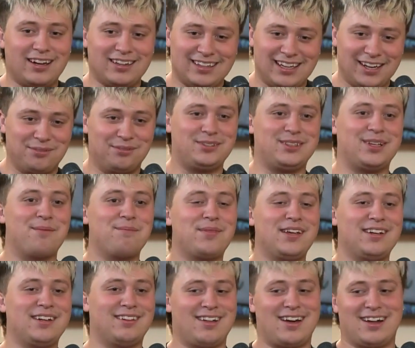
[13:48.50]
give
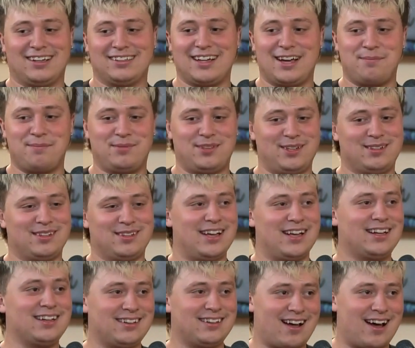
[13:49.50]
something, a lot of times it's
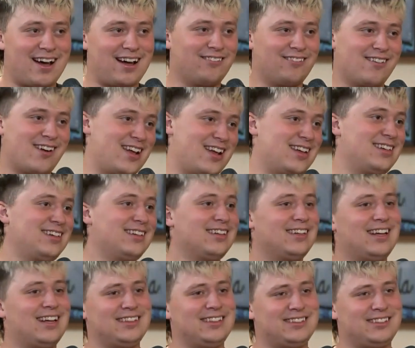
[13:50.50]
like not right.
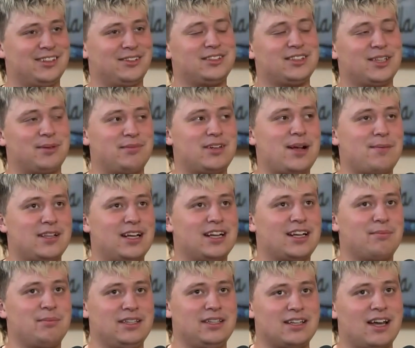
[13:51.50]
And mm -hmm. so mm-hmm. sometimes that
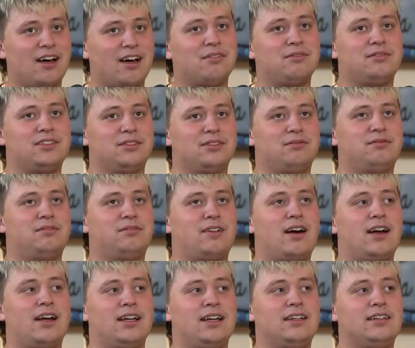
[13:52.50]
can be tough to
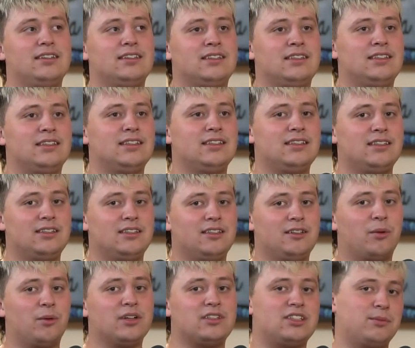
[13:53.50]
find
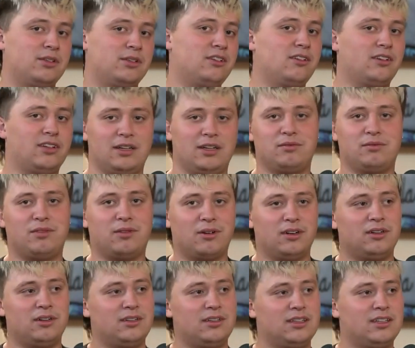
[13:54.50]
what someone's looking
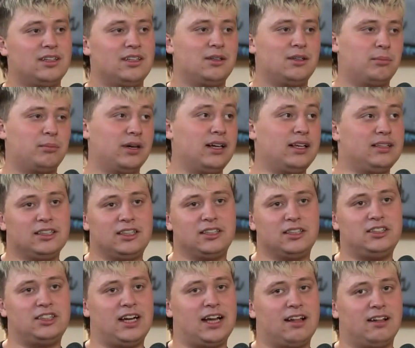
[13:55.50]
for. But it's a good
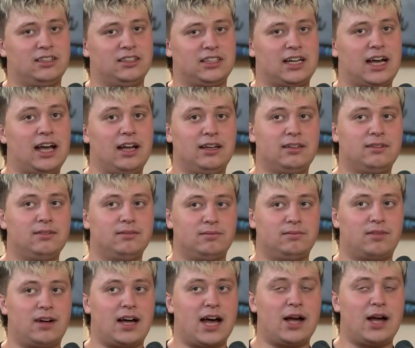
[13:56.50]
challenge. I
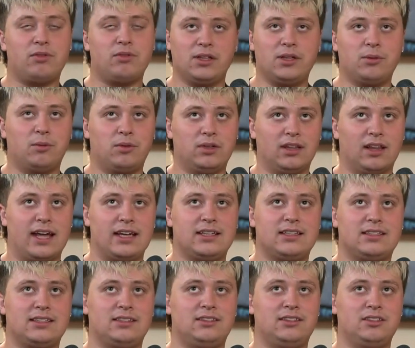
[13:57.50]
I really would like
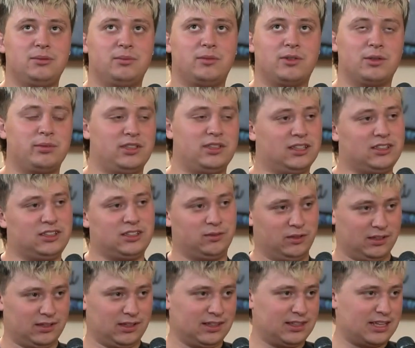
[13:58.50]
to do more production
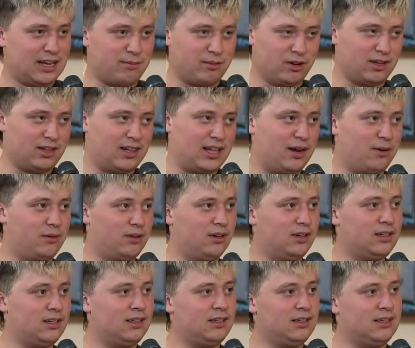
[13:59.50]
work like that, more client
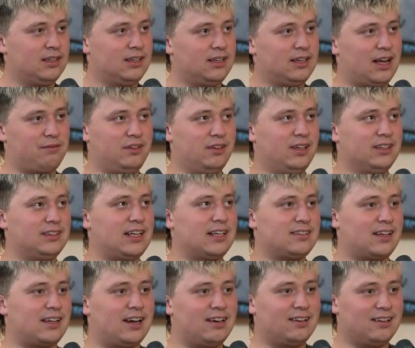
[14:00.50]
work. I feel like that's
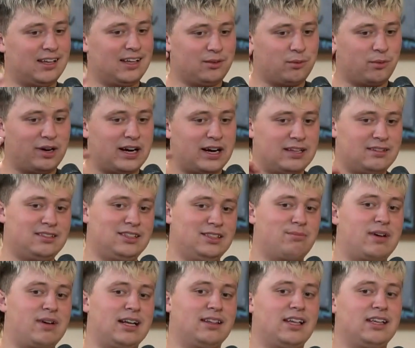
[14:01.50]
kind of like where I see
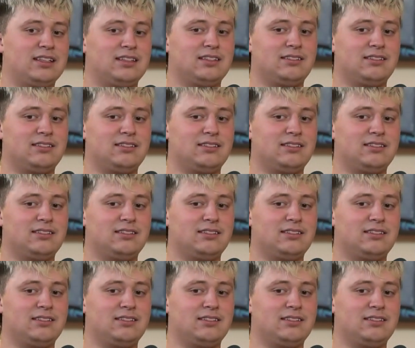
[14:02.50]
my like